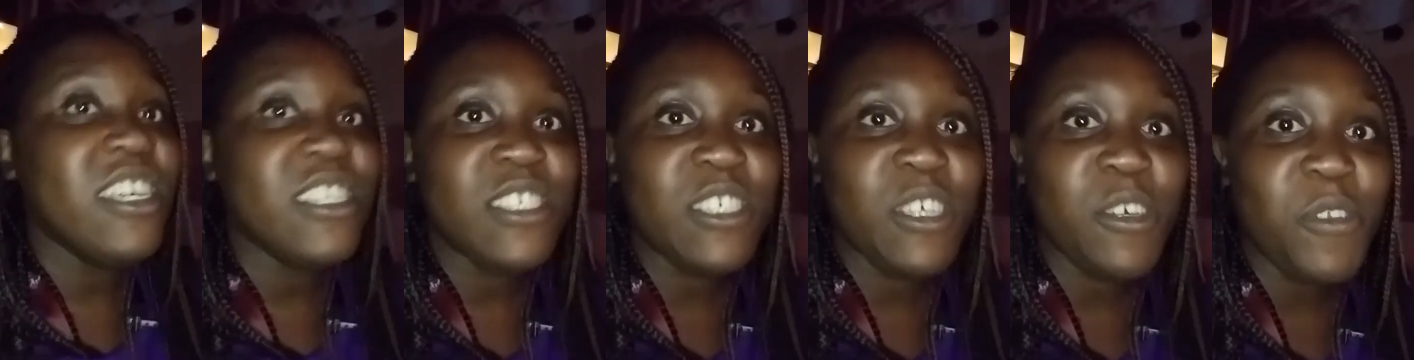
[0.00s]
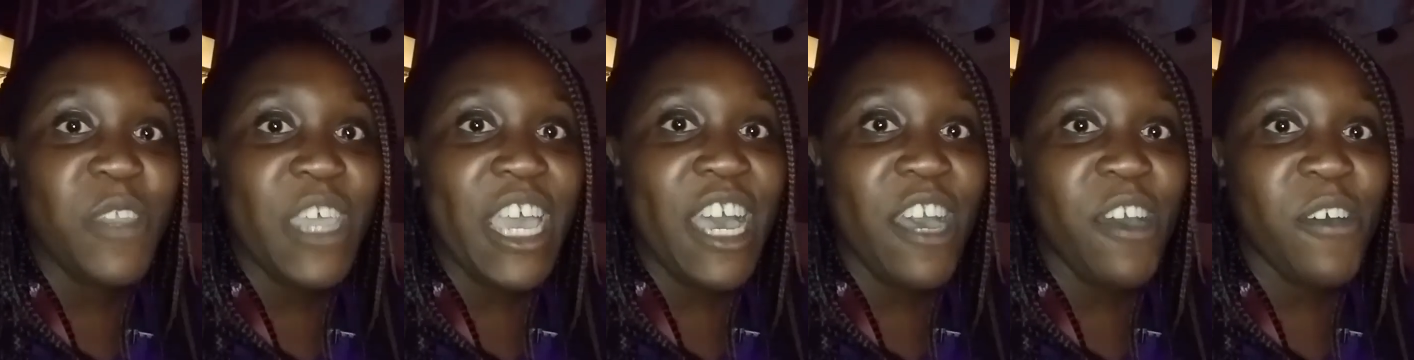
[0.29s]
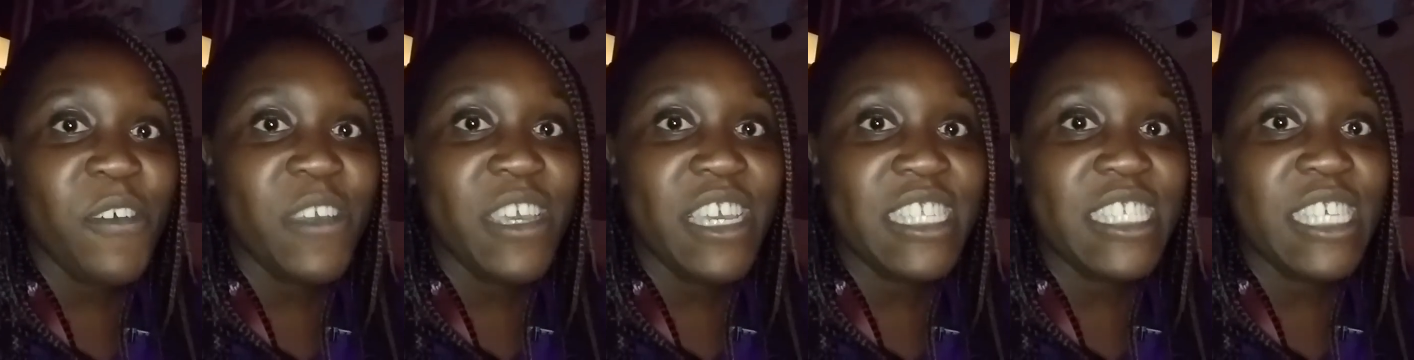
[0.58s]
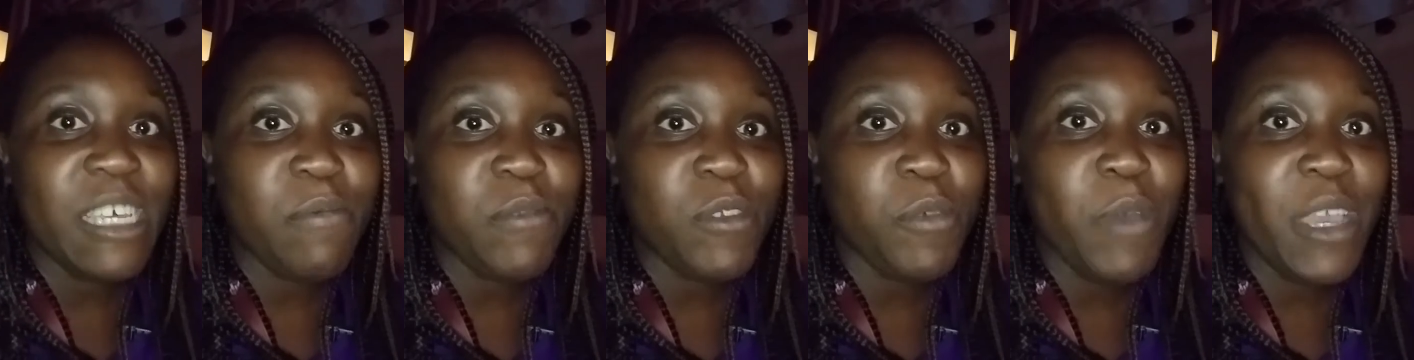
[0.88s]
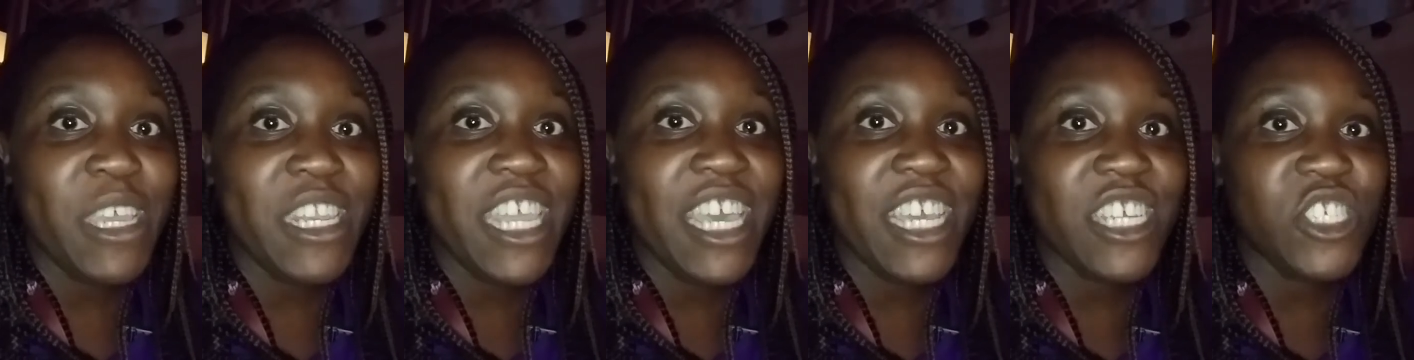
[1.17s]
So now it's up to
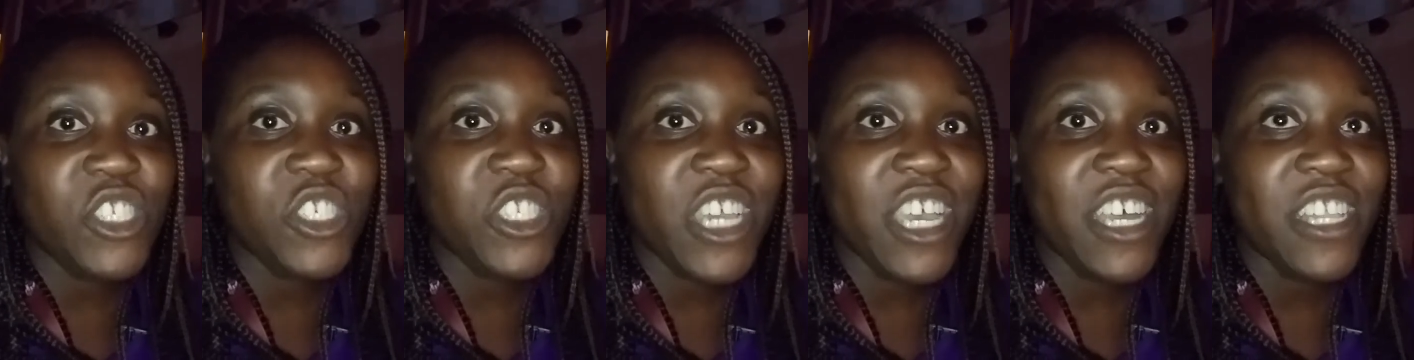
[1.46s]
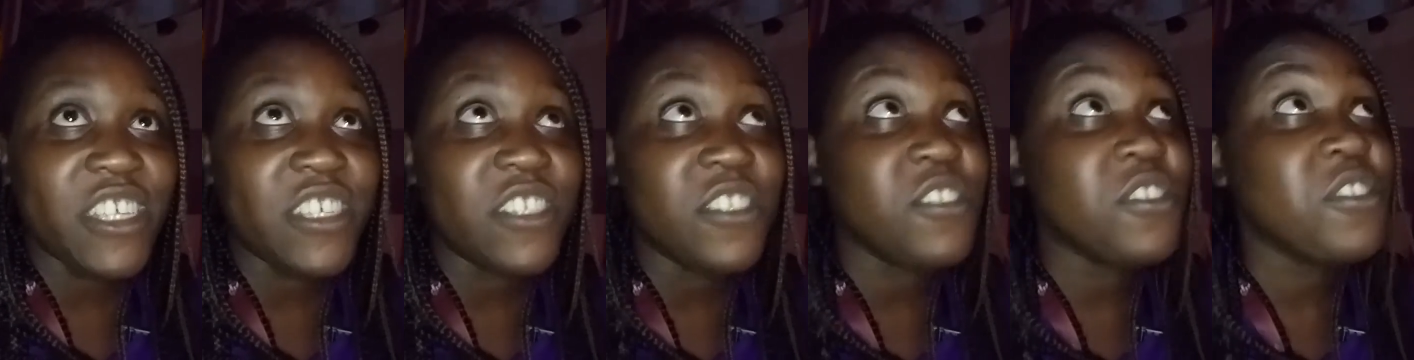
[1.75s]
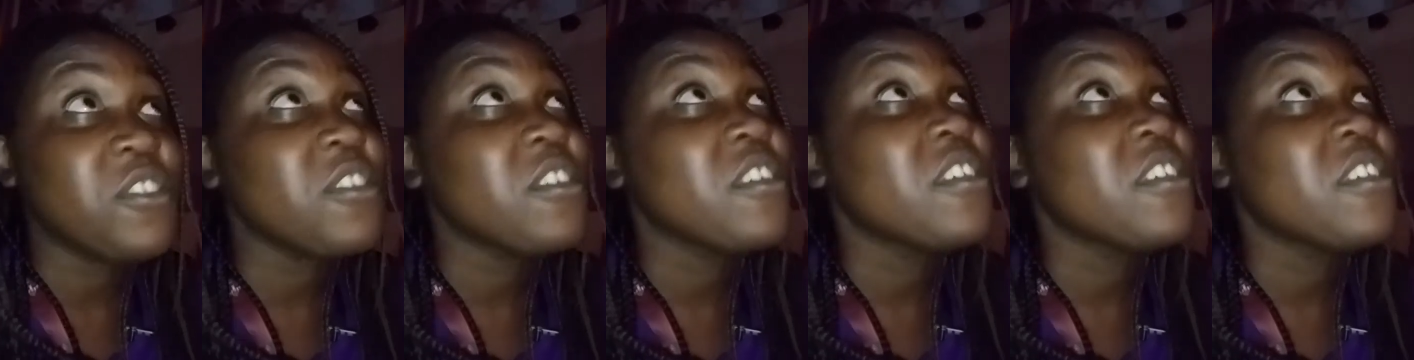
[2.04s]
my next challenge.